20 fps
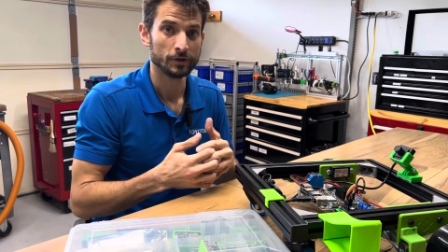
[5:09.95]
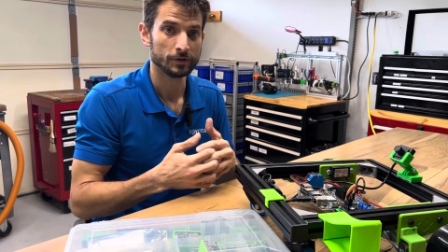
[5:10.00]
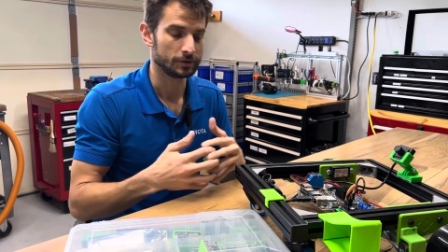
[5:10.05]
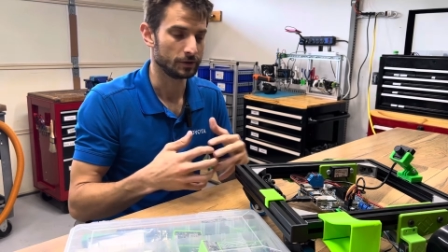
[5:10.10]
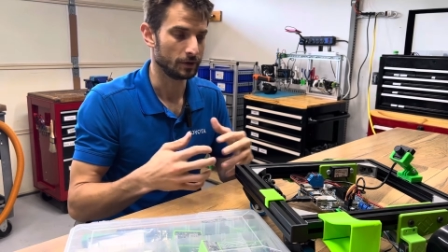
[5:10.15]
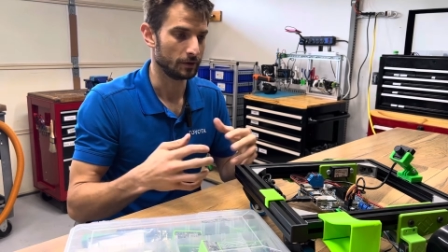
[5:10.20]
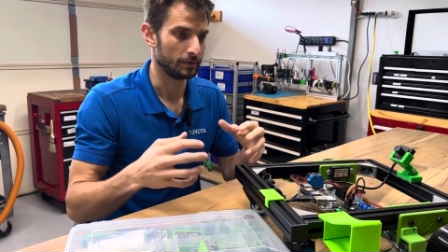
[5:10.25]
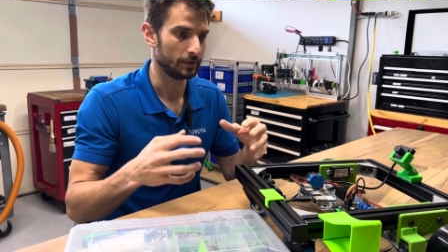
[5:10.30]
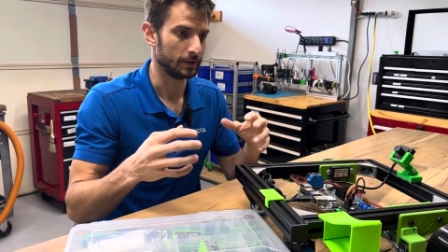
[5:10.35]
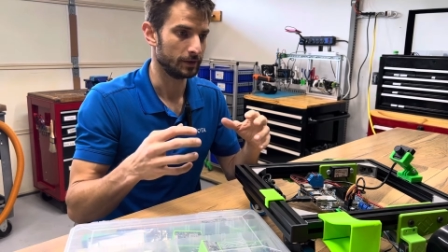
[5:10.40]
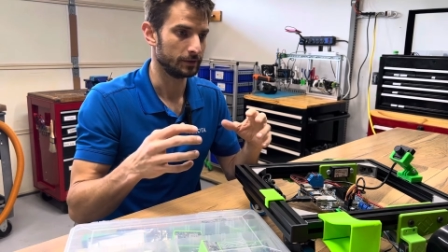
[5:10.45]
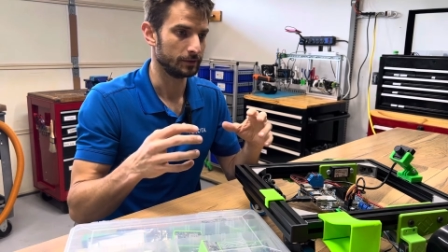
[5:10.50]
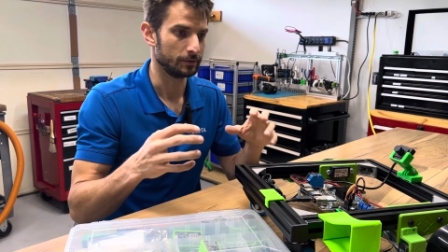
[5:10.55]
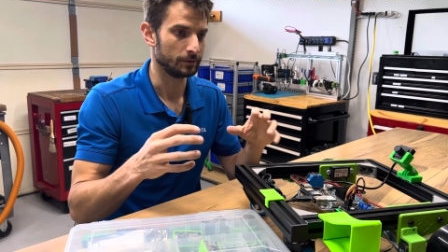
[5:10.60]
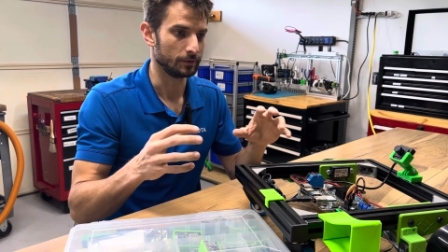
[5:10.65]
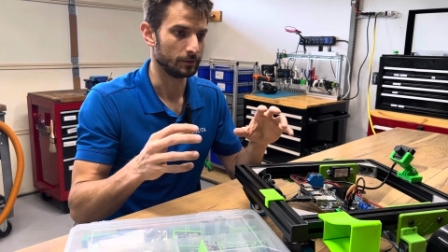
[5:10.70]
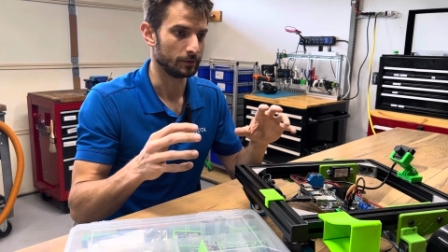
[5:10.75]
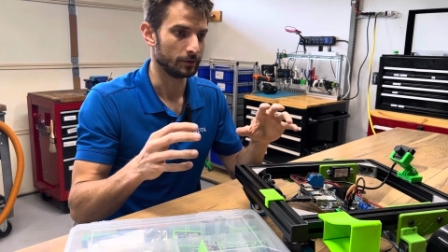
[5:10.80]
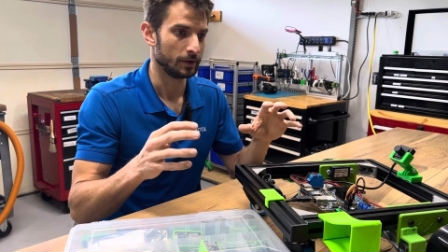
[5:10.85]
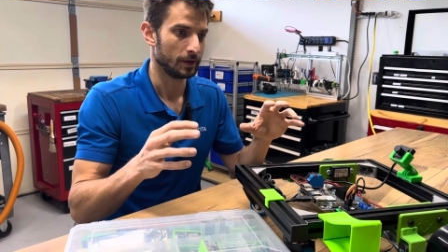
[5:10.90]
so that
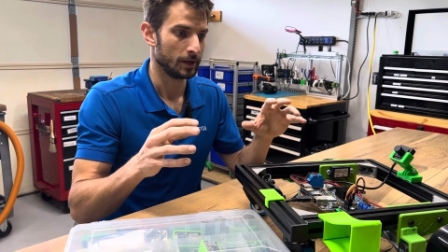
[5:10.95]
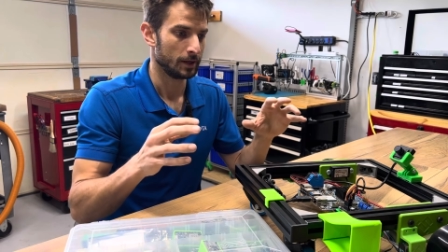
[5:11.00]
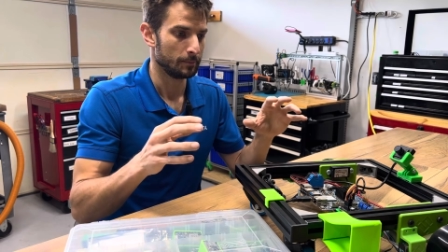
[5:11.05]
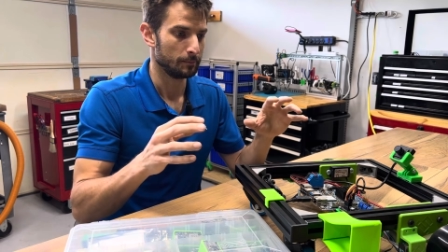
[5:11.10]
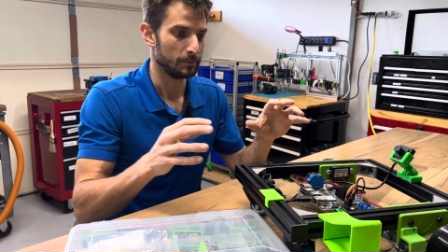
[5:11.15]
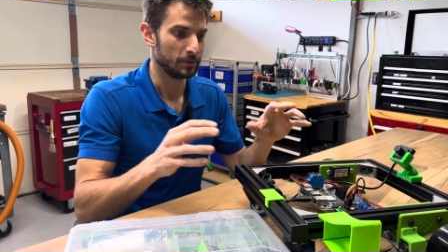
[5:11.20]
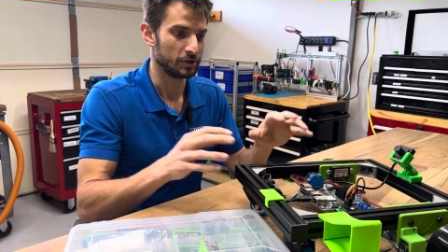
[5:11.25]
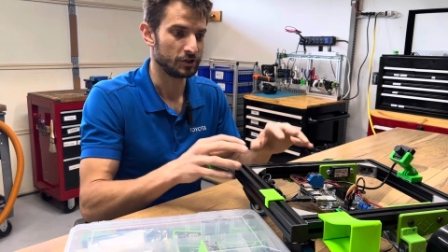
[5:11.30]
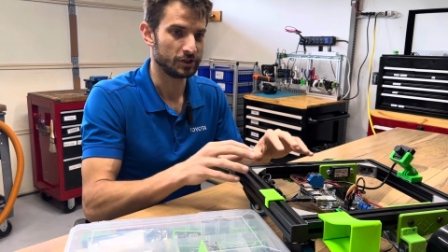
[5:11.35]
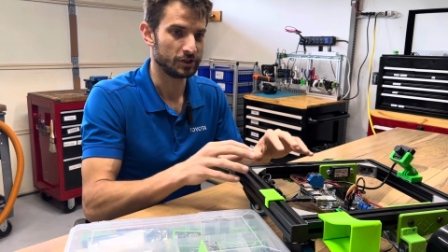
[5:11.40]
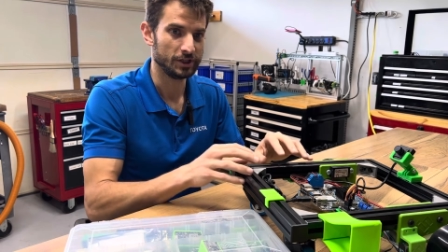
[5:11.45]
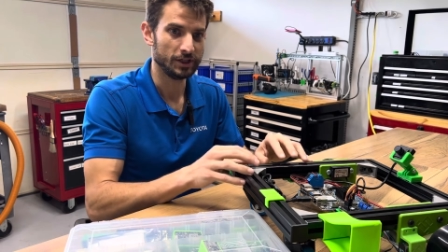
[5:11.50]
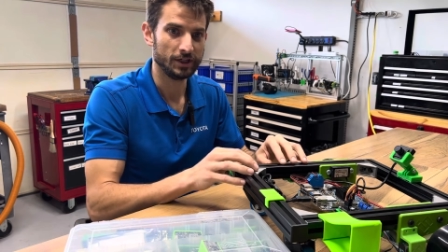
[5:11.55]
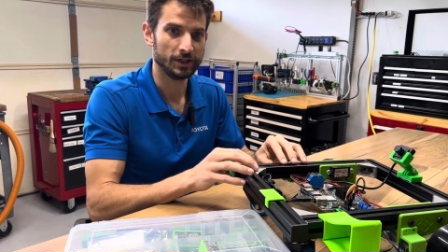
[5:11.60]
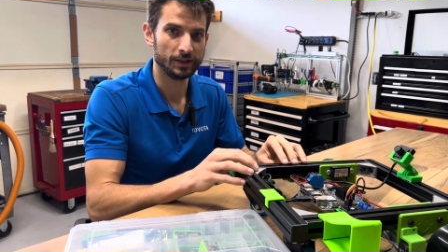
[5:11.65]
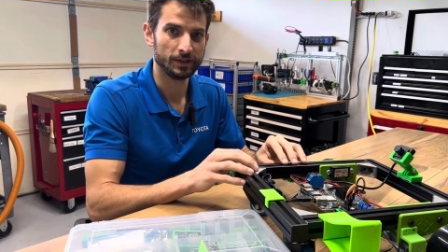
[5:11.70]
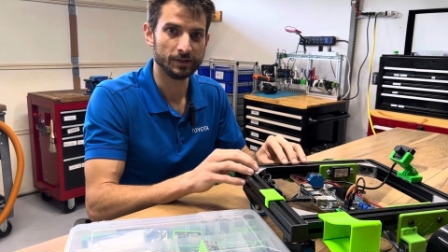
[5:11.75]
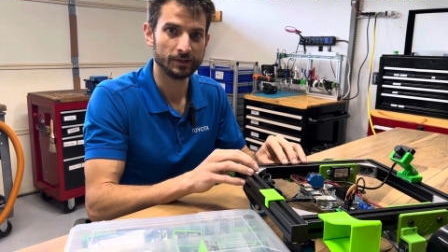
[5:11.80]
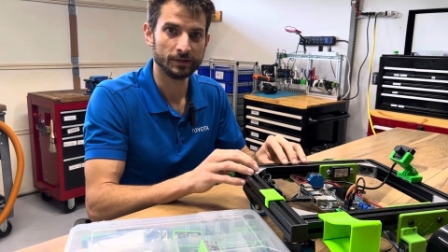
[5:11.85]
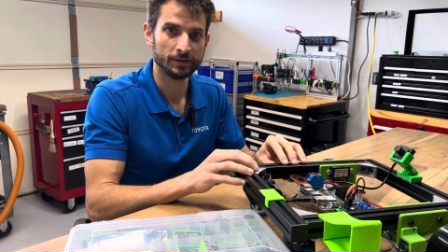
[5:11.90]
your
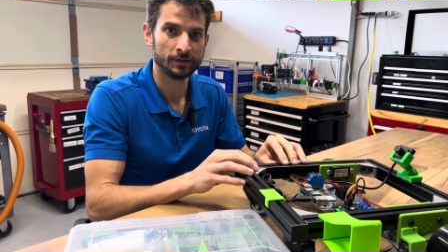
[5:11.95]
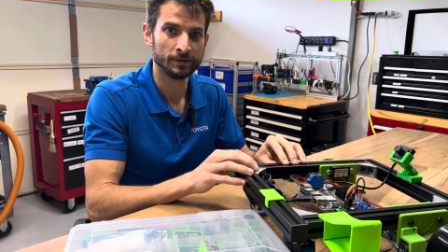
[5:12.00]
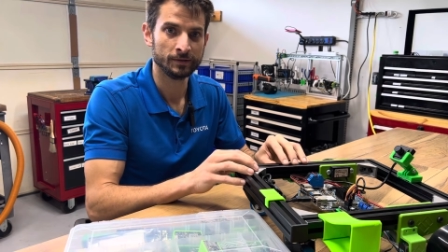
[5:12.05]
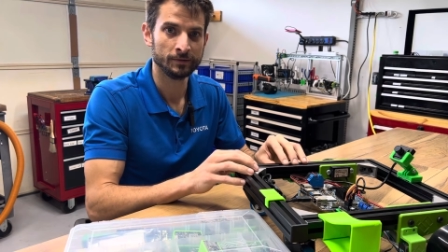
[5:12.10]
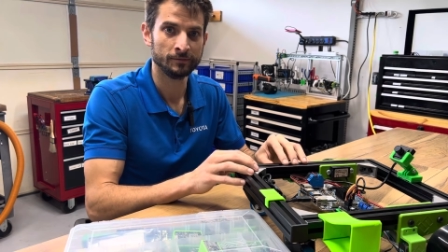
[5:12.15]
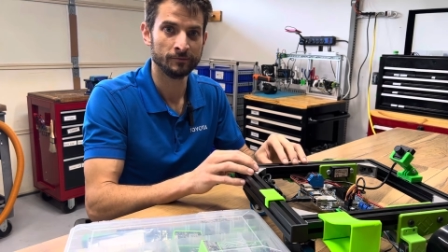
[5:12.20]
machine